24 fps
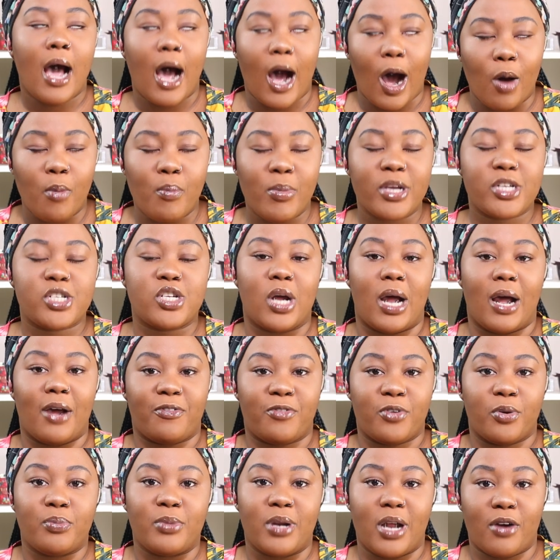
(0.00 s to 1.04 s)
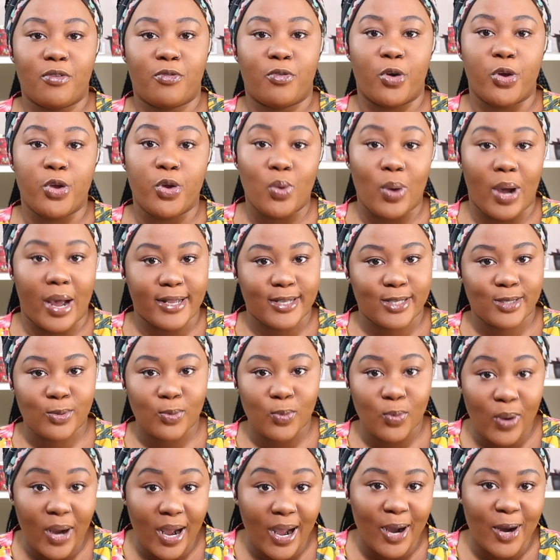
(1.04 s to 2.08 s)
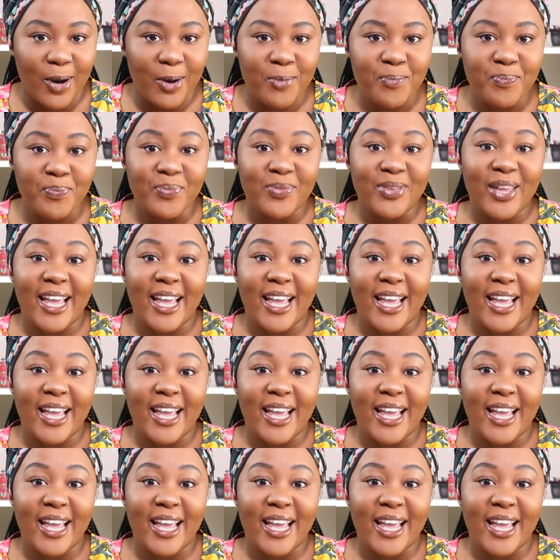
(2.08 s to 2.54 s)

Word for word: I'll make sure I film that for you as well.